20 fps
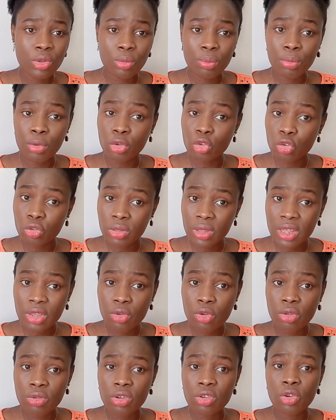but you think
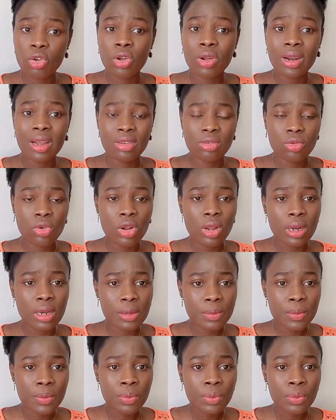you're treating others wrongly.